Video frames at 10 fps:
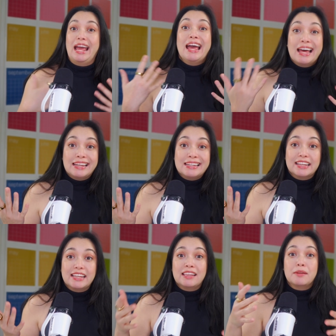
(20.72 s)
and
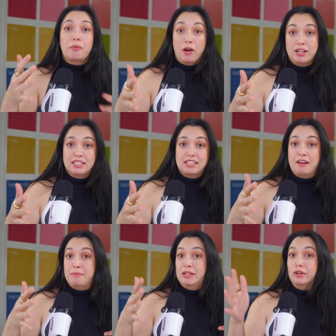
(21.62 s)
in the process,
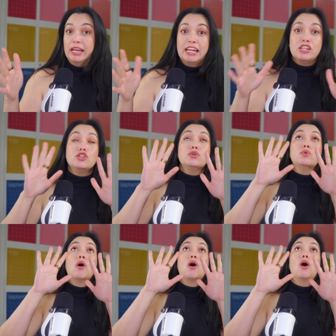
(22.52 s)
I've been looking
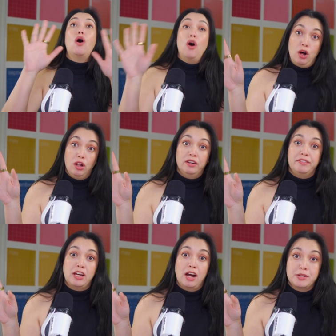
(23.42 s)
into all of
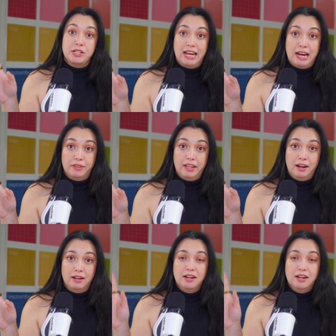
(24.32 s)
the options out there.